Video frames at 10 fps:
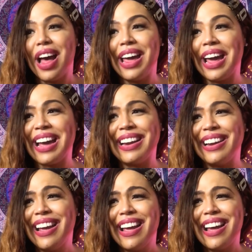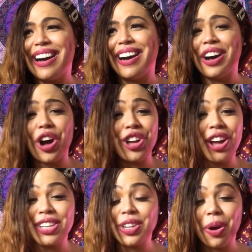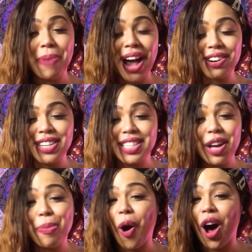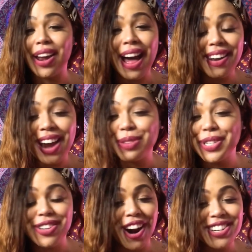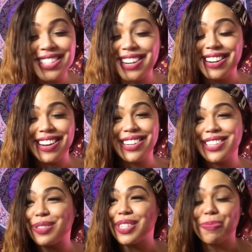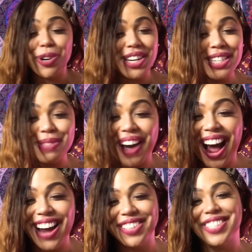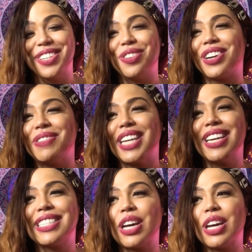And y'all saw my Bad Girls Club, all I liked was dark-skinned niggas with pretty smiles, you know what I'm saying?